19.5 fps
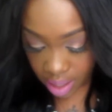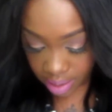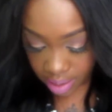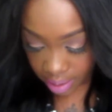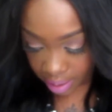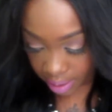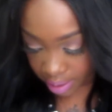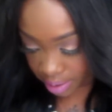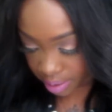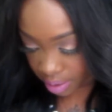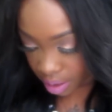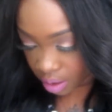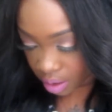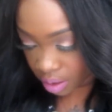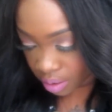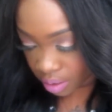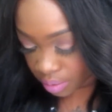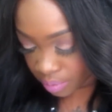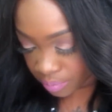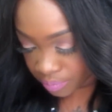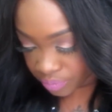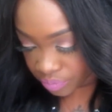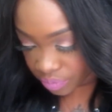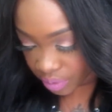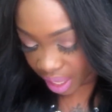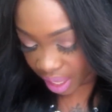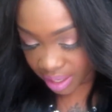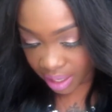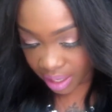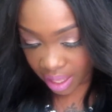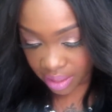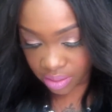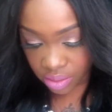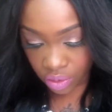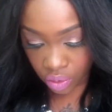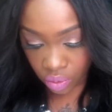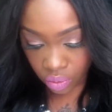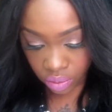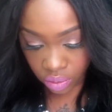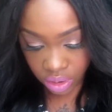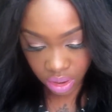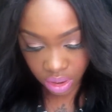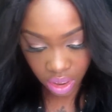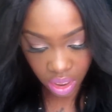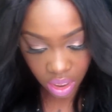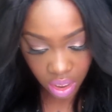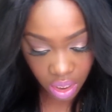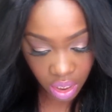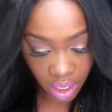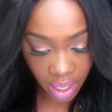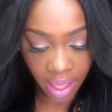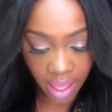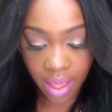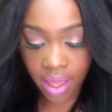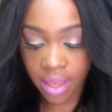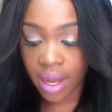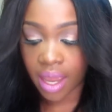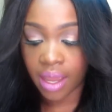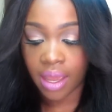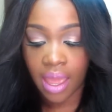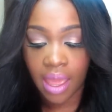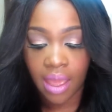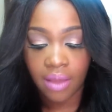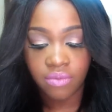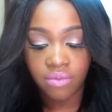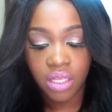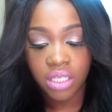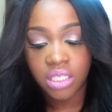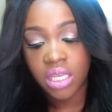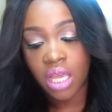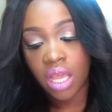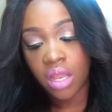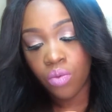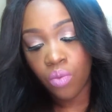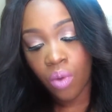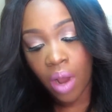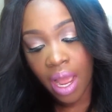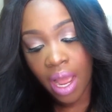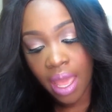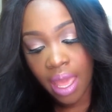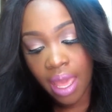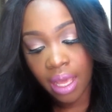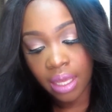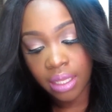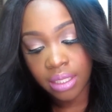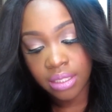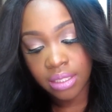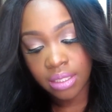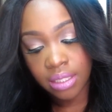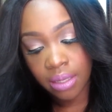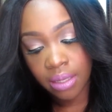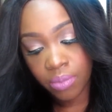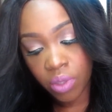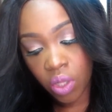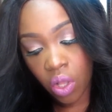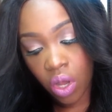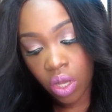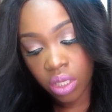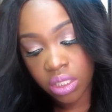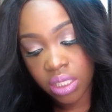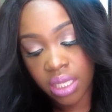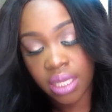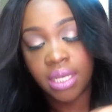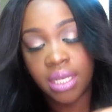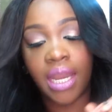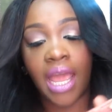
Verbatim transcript: And um, I got those. And I have this N Y X lip gloss in